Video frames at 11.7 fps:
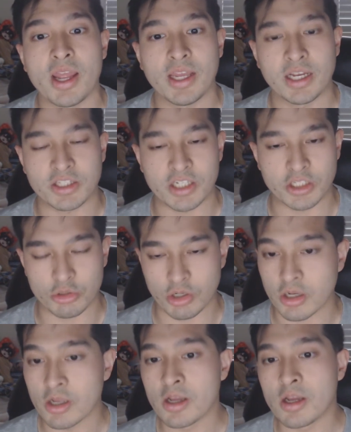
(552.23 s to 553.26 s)
etc.
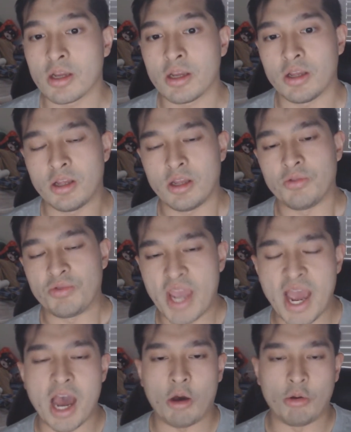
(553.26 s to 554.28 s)
Now,